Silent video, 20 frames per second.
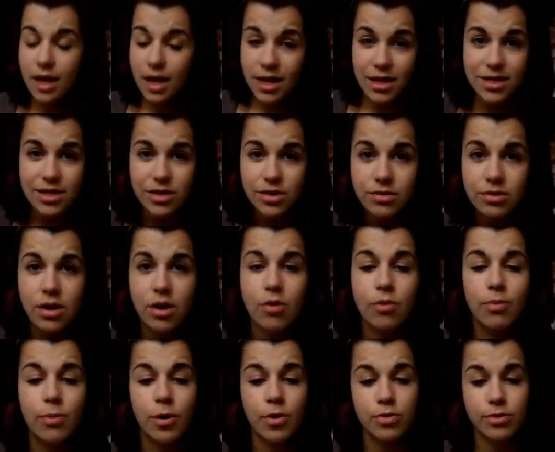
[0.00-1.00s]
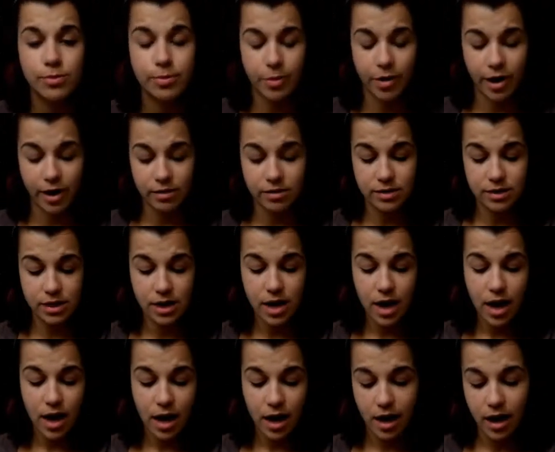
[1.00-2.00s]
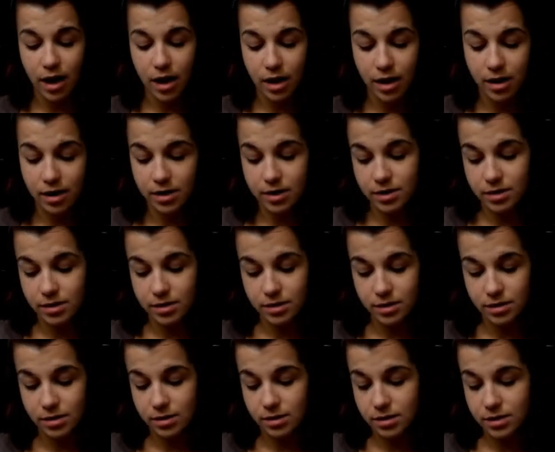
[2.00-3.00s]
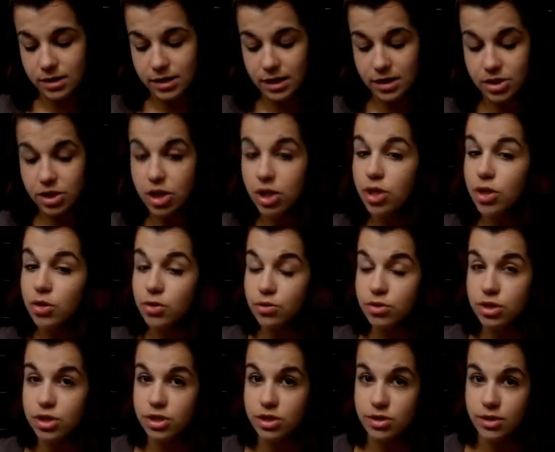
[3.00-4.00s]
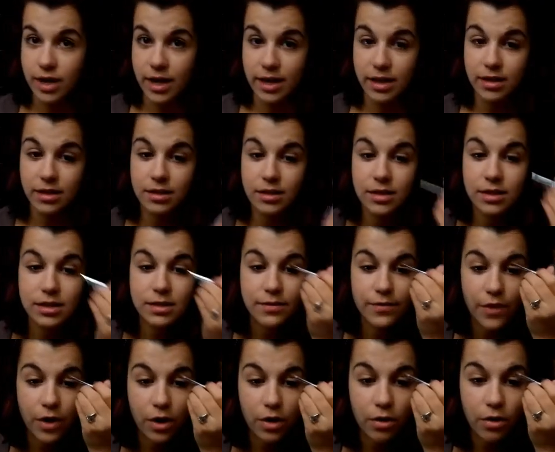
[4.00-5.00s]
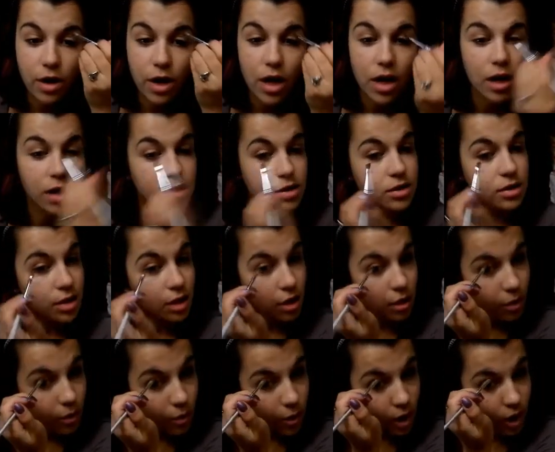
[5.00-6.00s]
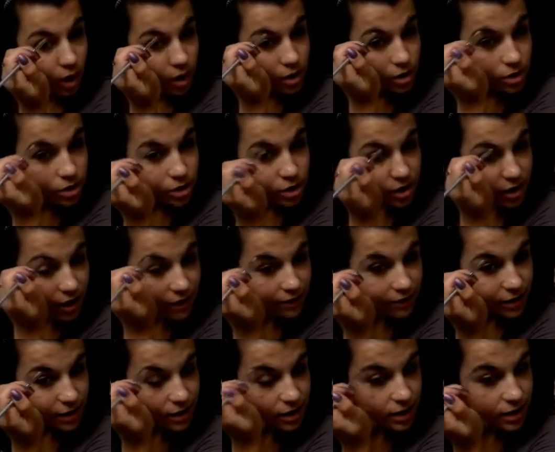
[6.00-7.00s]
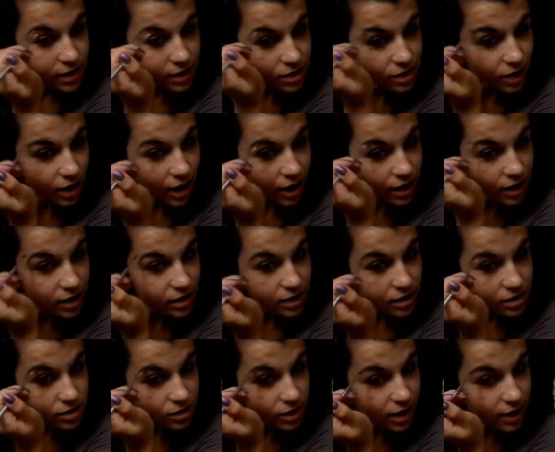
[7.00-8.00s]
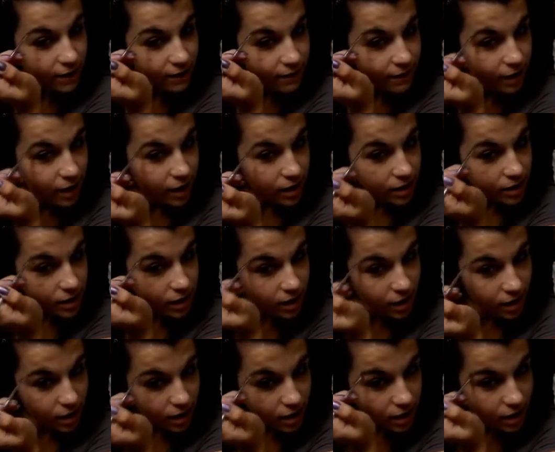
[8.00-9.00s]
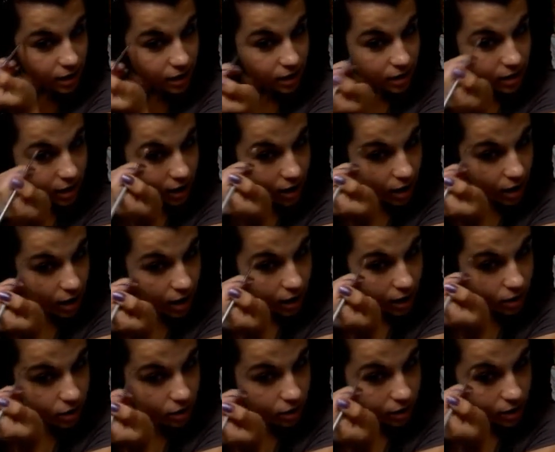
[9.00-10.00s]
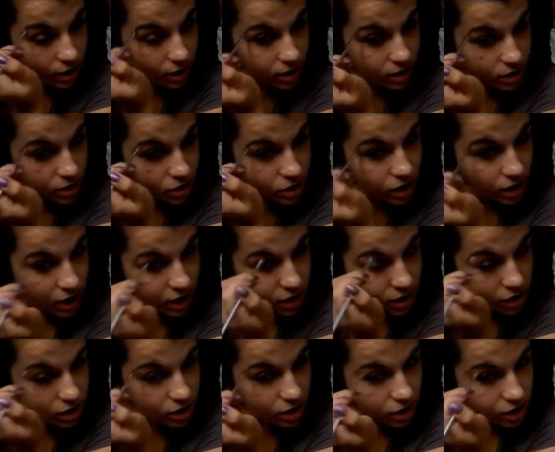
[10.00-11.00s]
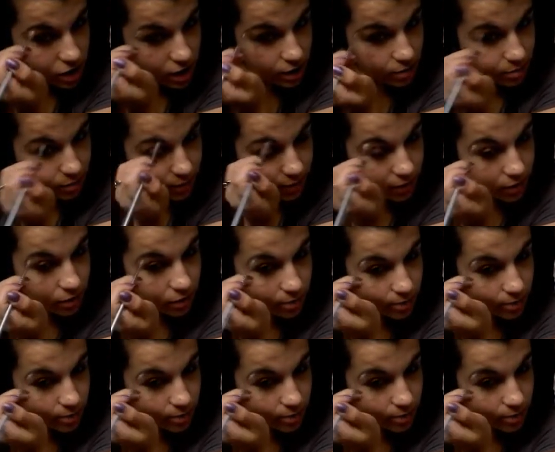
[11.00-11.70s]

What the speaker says: As you know, both brows are such a huge trend this fall, so you should definitely try it. It's really fun and you can change the shape of your